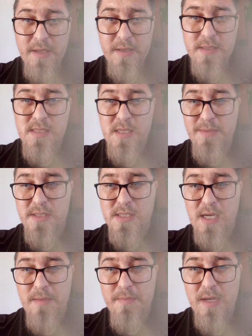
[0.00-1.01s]
in the
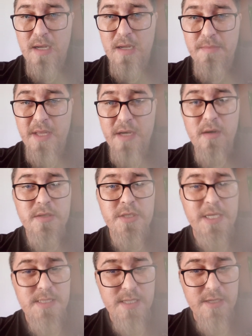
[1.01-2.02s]
summertime, they are
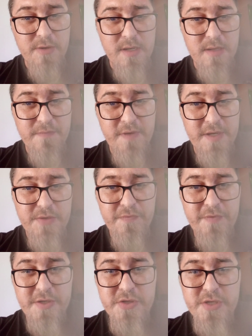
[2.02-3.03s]
chasing around
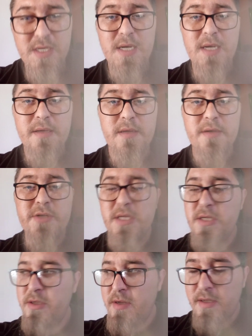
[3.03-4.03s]
fish, they are
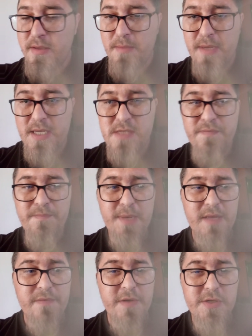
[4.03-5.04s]
chasing around the
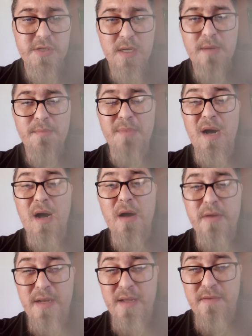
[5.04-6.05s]
bait fish. My
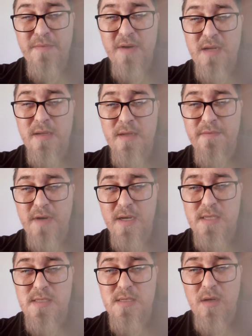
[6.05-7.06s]
only
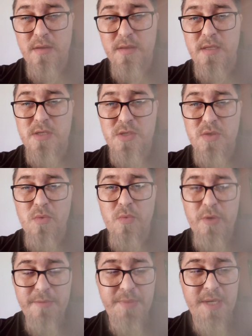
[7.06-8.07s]
advice on this
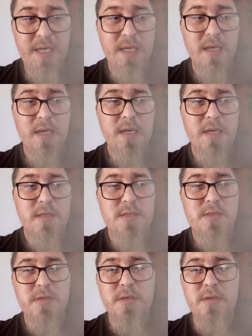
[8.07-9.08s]
would be
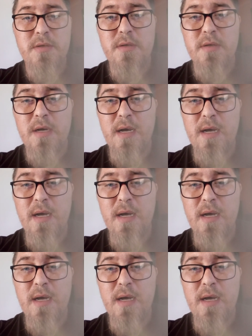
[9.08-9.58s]
to